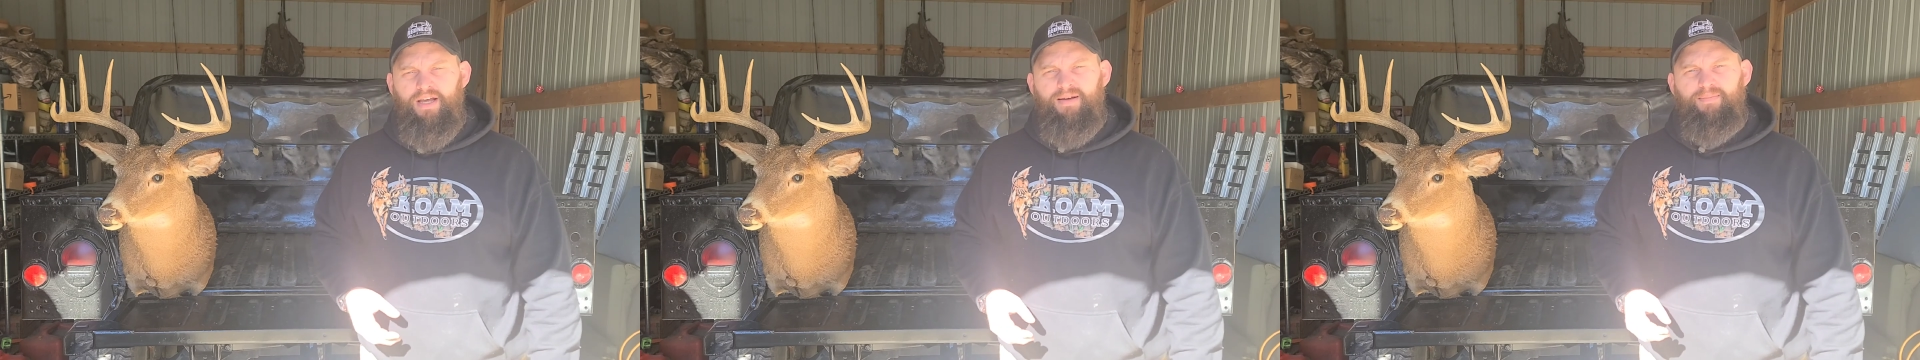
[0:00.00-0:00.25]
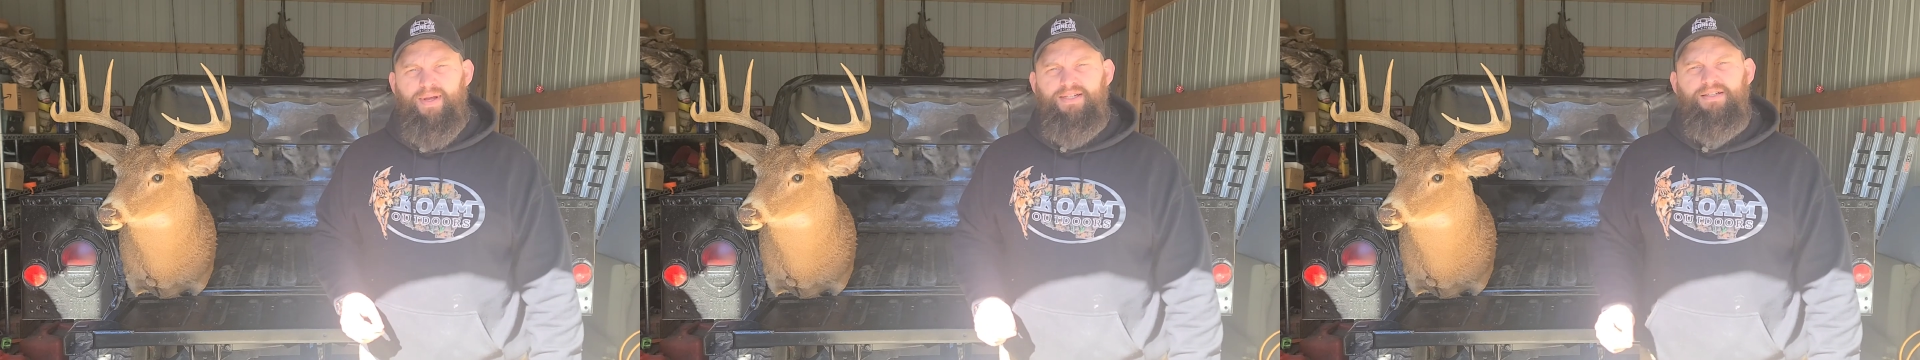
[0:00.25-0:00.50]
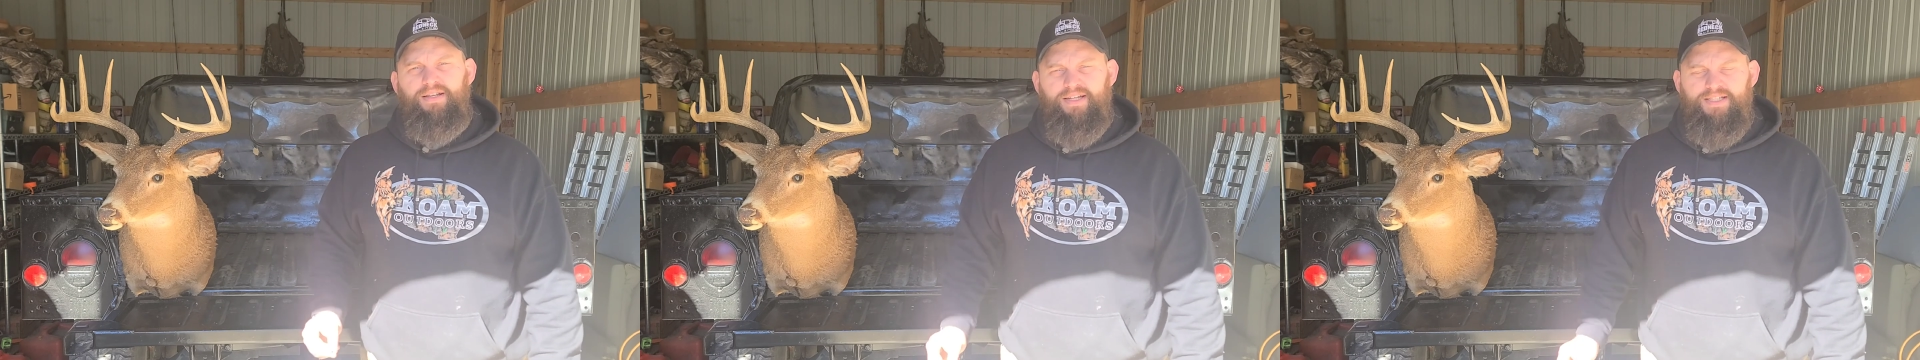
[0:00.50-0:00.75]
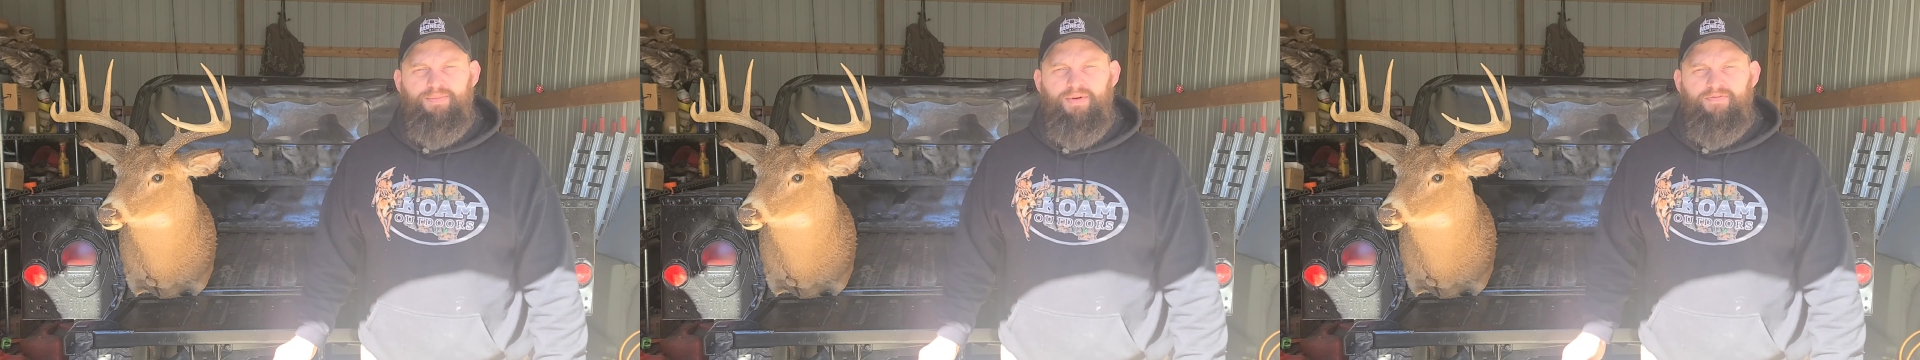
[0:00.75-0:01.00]
and
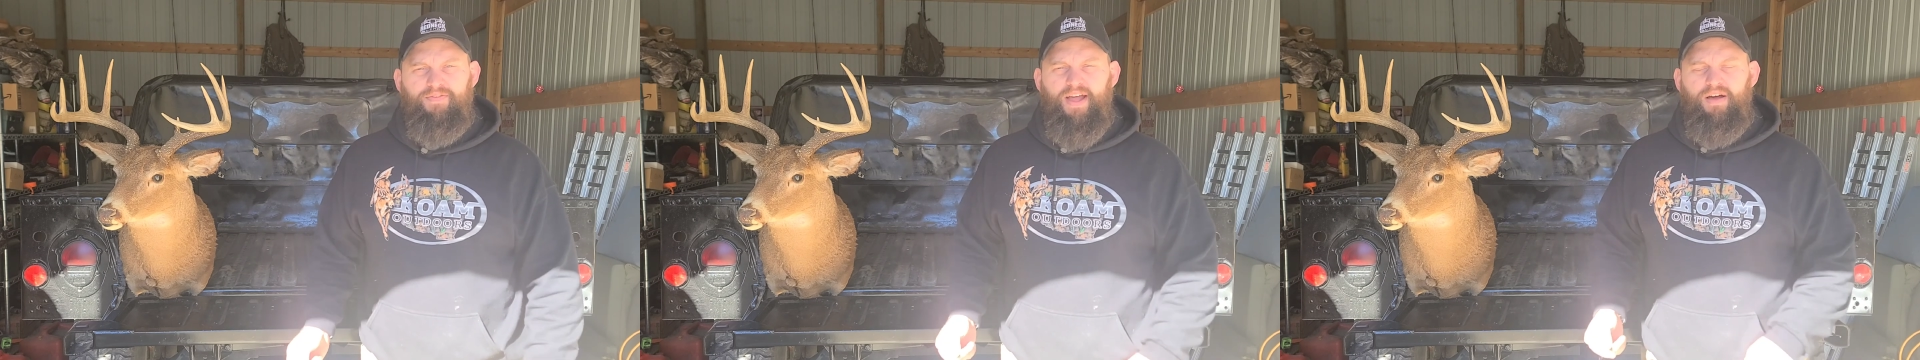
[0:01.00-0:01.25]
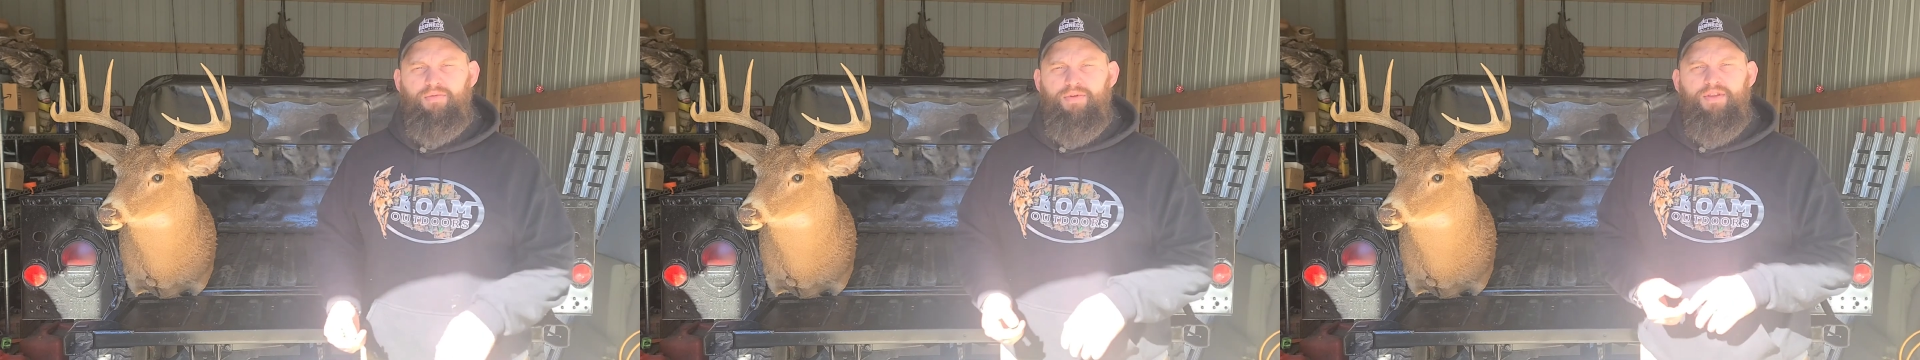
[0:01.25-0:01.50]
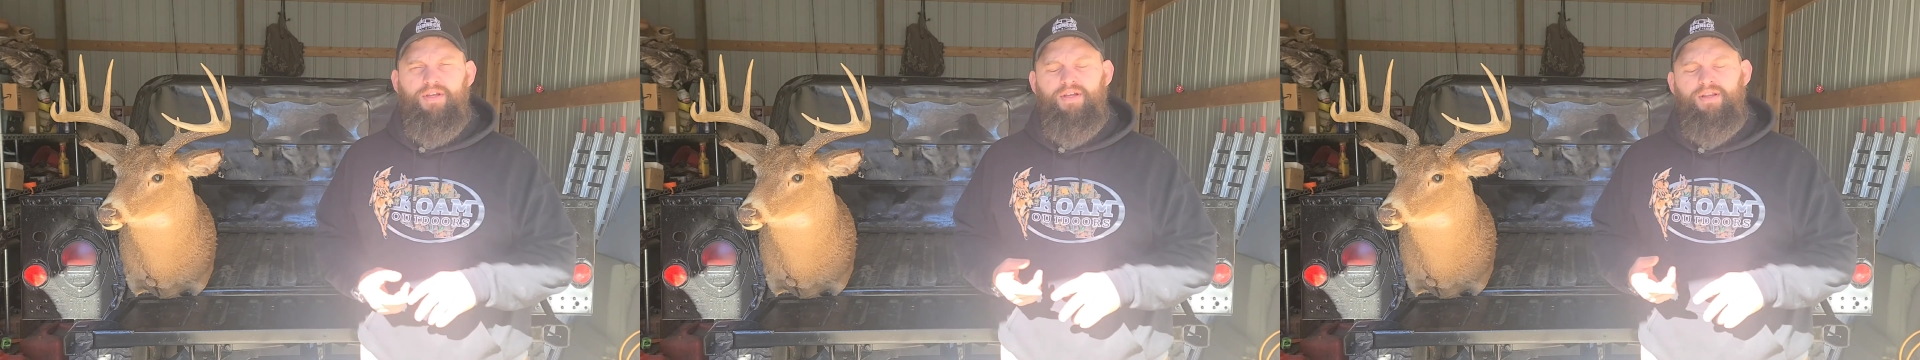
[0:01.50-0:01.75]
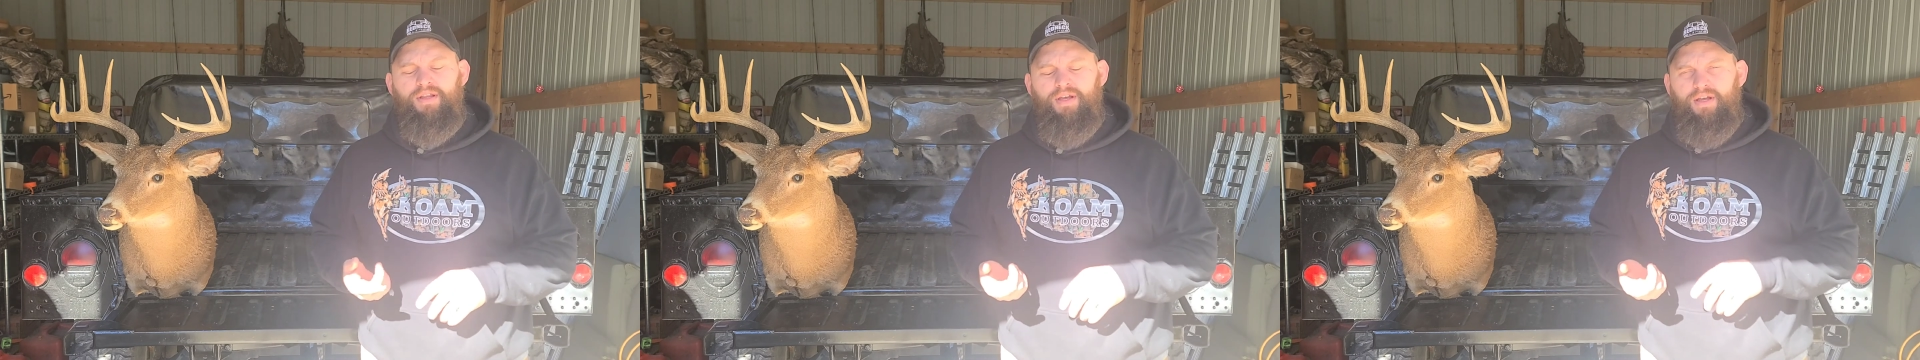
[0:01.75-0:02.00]
basically it's been found
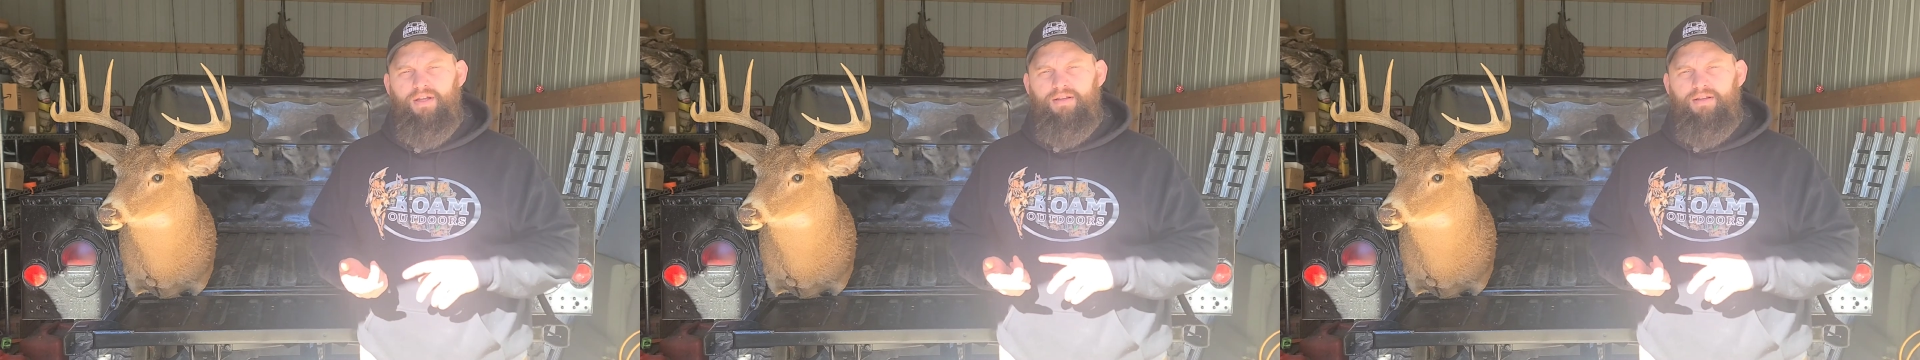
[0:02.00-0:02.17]
within